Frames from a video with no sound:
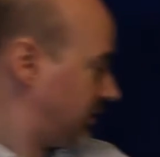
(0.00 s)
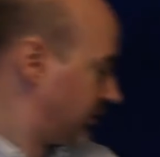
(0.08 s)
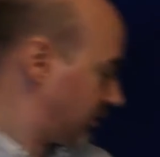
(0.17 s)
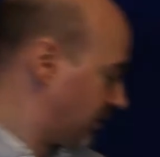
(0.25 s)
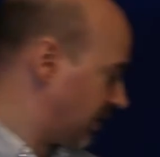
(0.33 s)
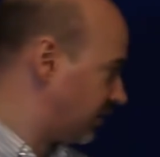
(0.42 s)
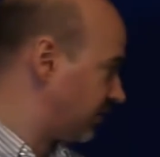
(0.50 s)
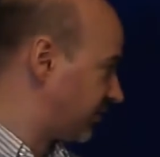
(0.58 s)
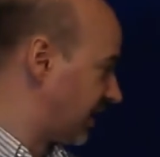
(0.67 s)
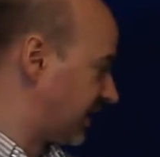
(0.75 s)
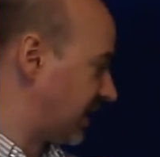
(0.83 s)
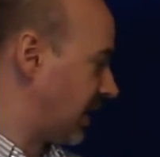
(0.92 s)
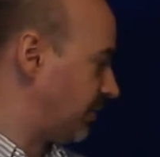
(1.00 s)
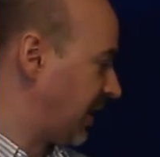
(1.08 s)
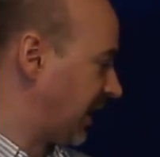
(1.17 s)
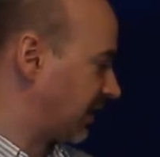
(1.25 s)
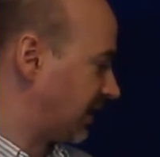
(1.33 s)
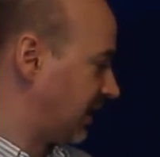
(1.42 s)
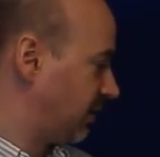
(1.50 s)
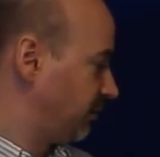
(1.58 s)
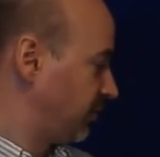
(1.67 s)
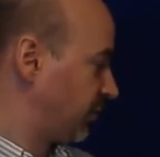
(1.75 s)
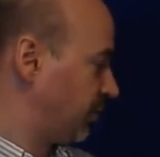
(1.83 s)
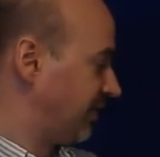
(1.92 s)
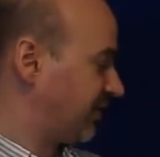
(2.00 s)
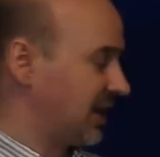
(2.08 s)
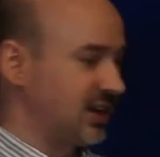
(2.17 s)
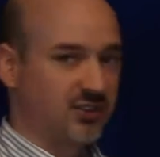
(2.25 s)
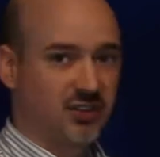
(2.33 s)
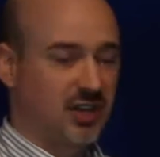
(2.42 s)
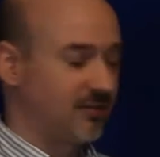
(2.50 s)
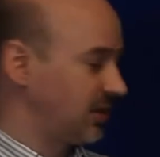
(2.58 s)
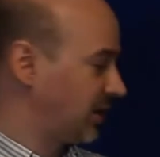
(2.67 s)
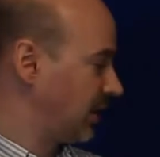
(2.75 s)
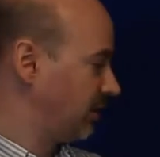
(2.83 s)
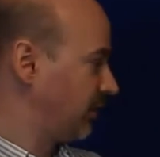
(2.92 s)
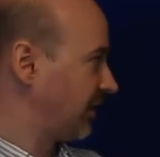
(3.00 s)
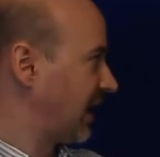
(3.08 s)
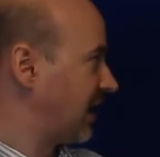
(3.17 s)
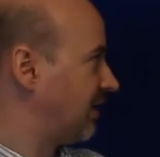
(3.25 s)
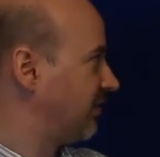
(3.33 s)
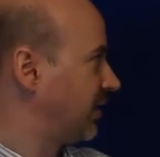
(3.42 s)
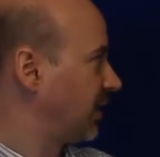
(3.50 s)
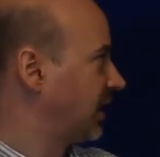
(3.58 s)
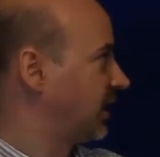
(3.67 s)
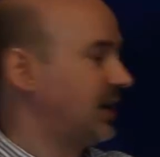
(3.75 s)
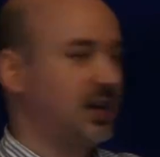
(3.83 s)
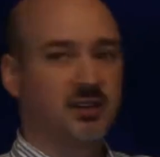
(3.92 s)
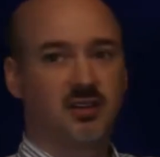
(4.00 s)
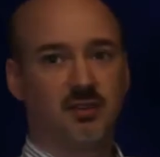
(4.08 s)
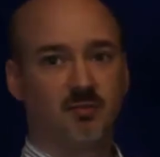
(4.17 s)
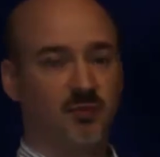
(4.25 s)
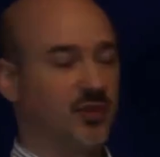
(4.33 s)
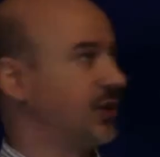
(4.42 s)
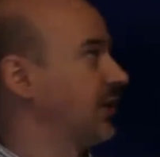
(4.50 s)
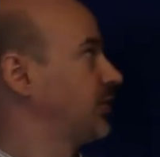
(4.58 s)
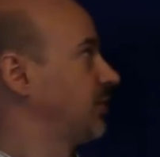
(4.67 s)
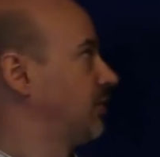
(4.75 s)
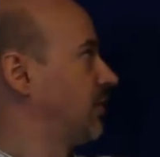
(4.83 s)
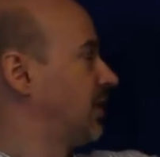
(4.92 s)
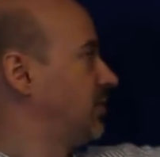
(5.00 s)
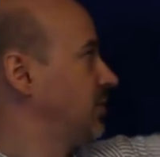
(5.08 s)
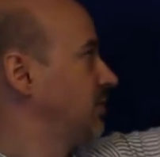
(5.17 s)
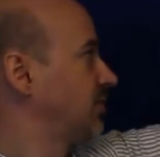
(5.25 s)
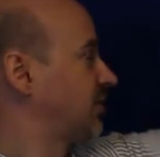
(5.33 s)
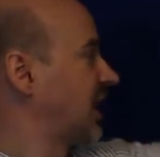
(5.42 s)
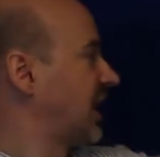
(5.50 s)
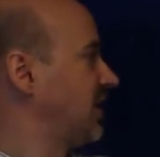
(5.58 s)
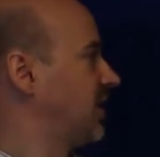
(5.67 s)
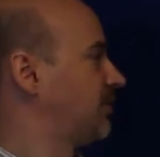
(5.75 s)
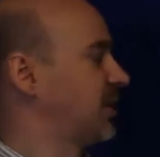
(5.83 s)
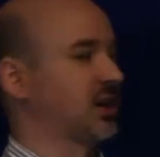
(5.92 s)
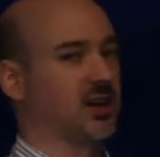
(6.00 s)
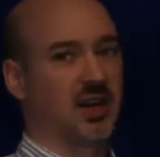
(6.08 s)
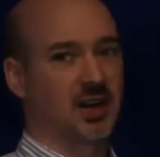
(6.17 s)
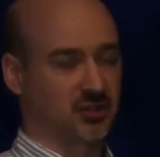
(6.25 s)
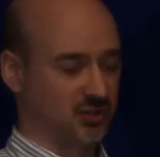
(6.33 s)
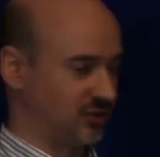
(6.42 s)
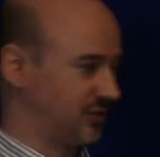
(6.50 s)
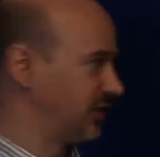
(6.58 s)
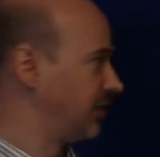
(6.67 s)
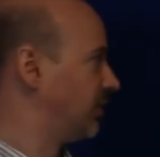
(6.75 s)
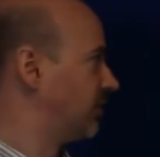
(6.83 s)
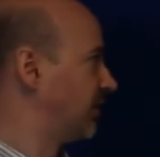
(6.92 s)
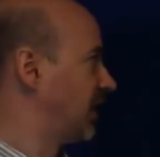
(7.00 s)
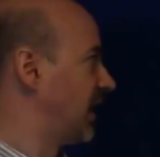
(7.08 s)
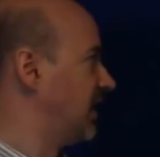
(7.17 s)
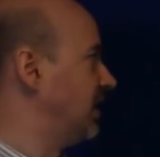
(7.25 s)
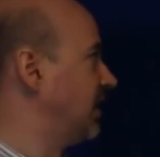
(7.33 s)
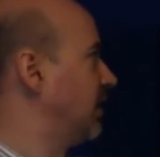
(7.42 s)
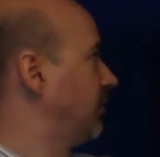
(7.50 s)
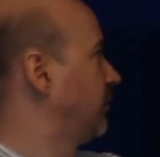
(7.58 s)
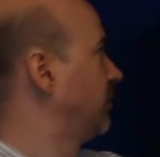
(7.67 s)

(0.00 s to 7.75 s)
Go ahead and set that back down. So we've tested everything, we got everything connected. The last thing we want to do is tidy up our connections in the overhead here.